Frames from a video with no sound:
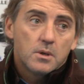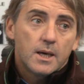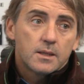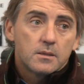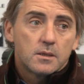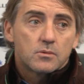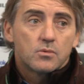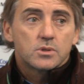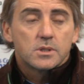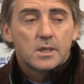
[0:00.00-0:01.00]
I think that
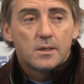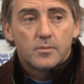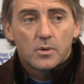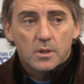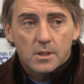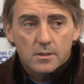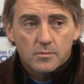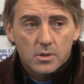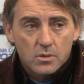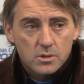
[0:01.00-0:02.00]
was really
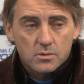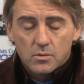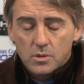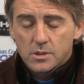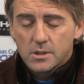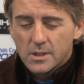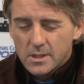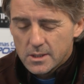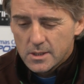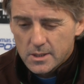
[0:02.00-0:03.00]
important because it was a,
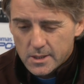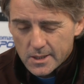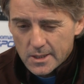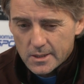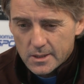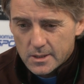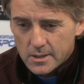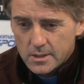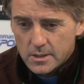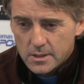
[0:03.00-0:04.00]
a
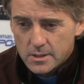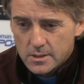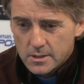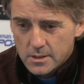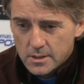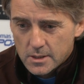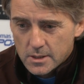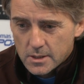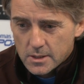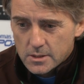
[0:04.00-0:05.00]
really
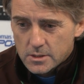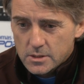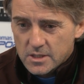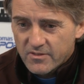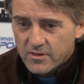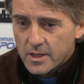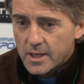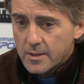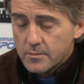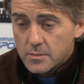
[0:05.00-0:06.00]
tough
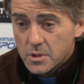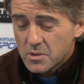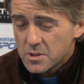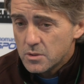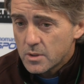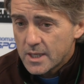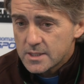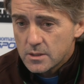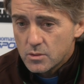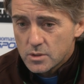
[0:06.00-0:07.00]
game because in
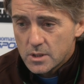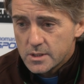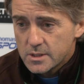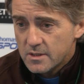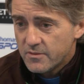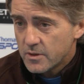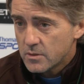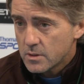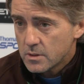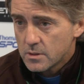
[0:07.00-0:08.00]
Newcastle usually is
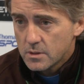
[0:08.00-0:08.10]
difficult.